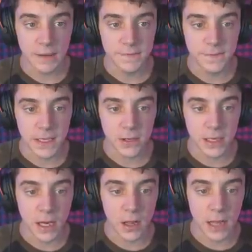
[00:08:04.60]
figured it
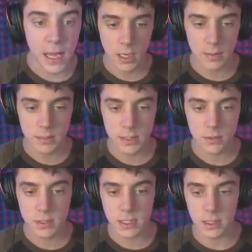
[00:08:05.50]
all out. I'm so
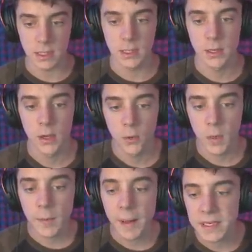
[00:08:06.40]
silly. We
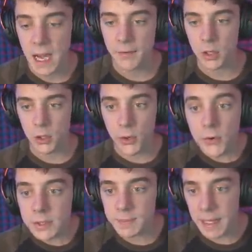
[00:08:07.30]
about to have a
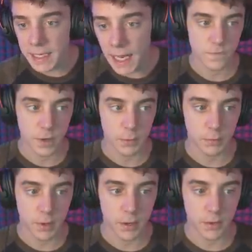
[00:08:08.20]
goose picnic. Farmer
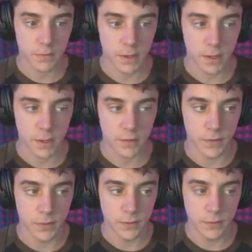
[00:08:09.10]
Brown over there, if
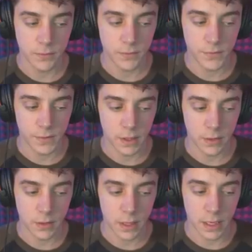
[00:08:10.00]
you
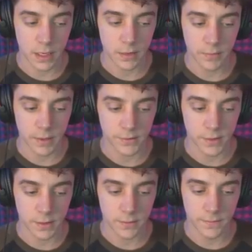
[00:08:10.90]
steal any of my shit,